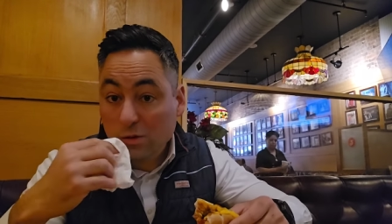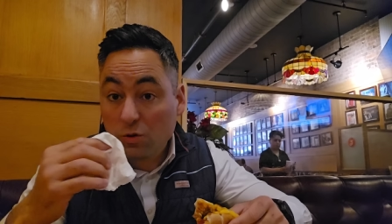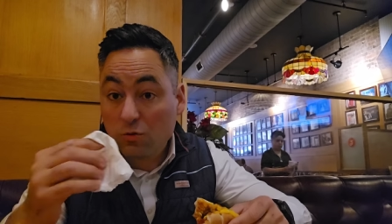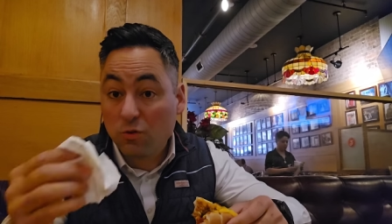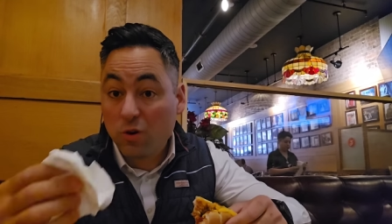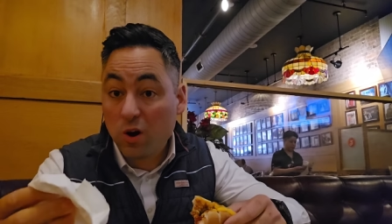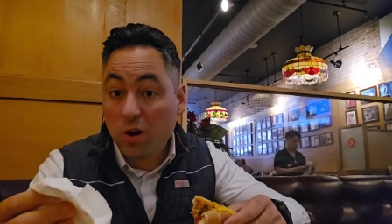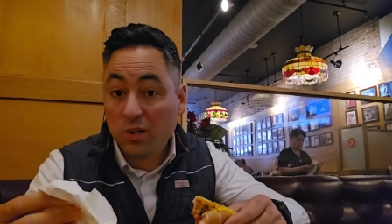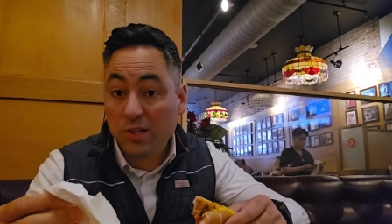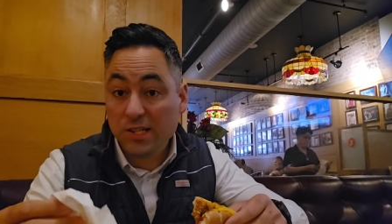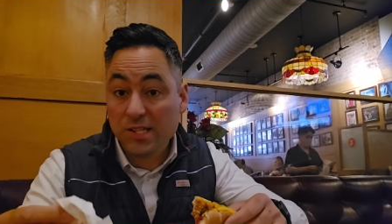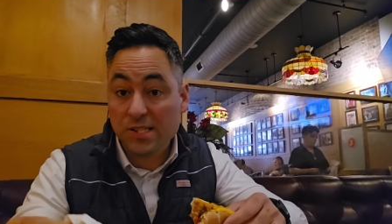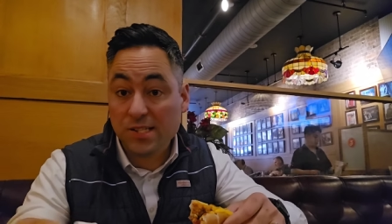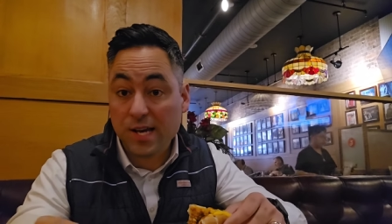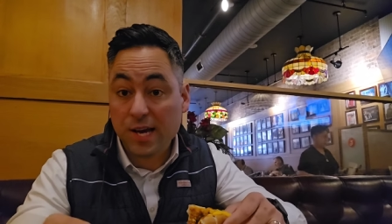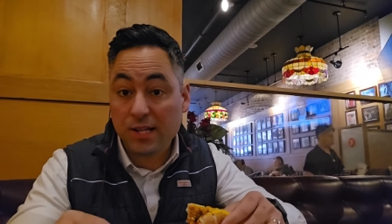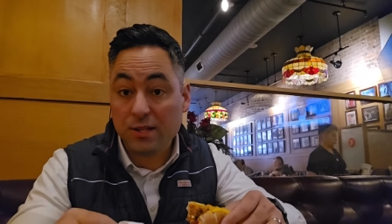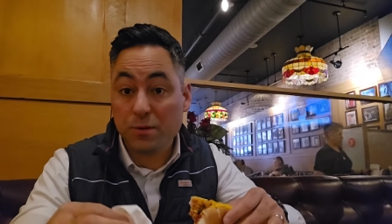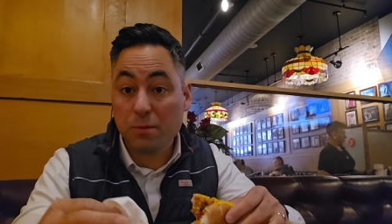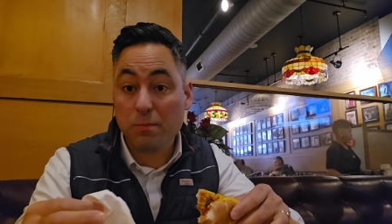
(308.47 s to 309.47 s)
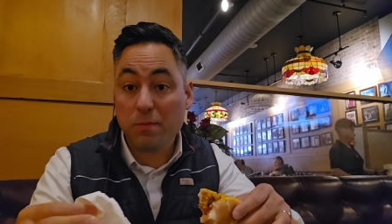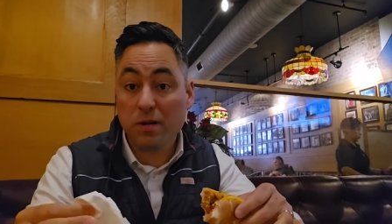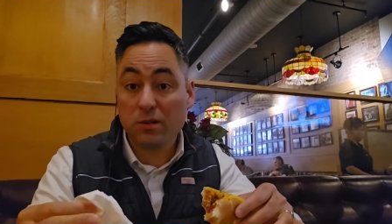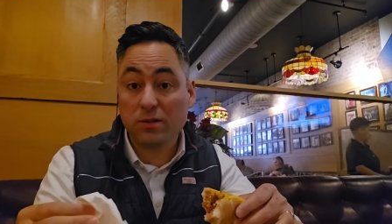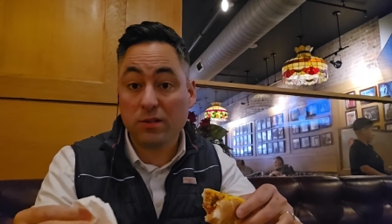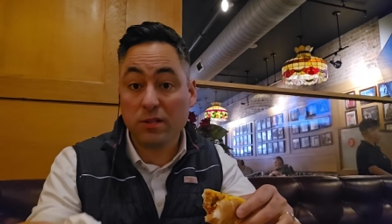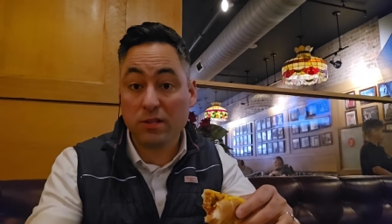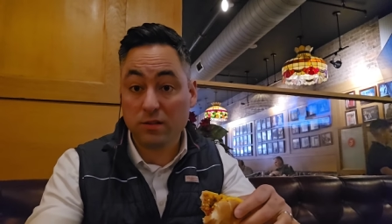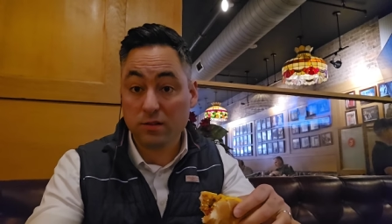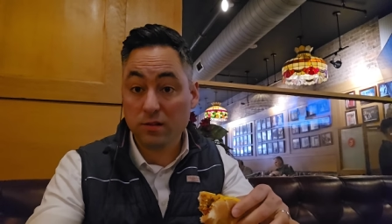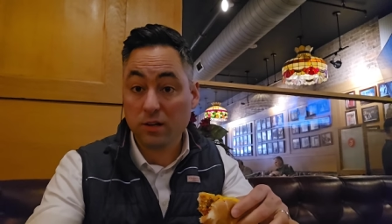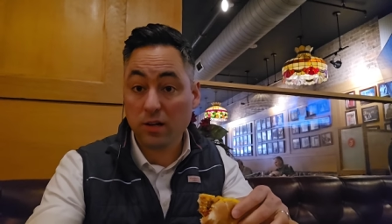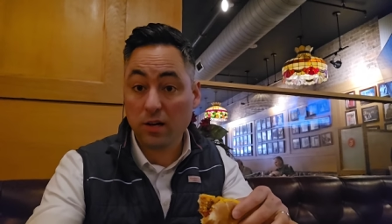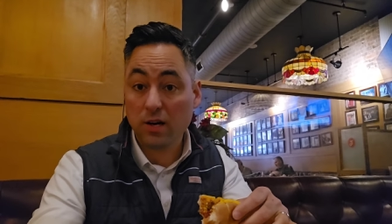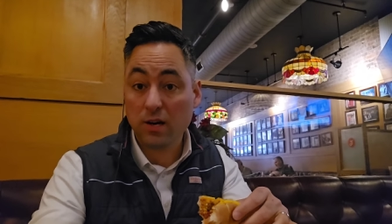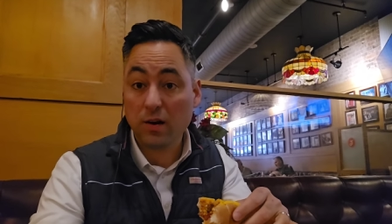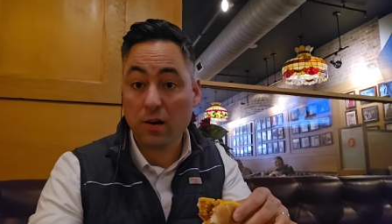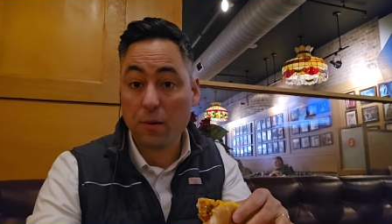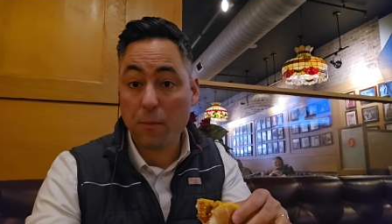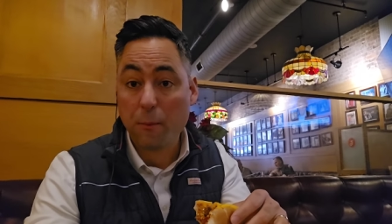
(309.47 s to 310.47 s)
Raleigh's had the melted
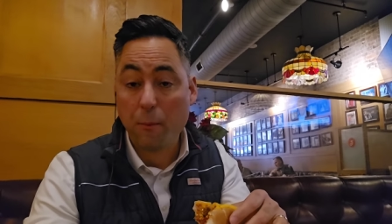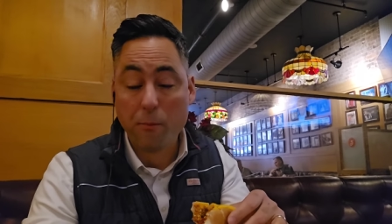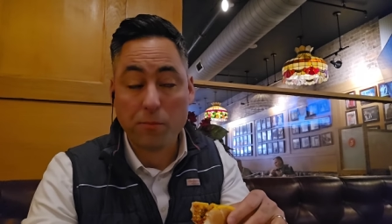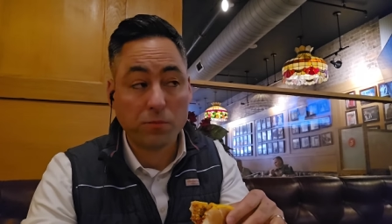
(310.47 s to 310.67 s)
um,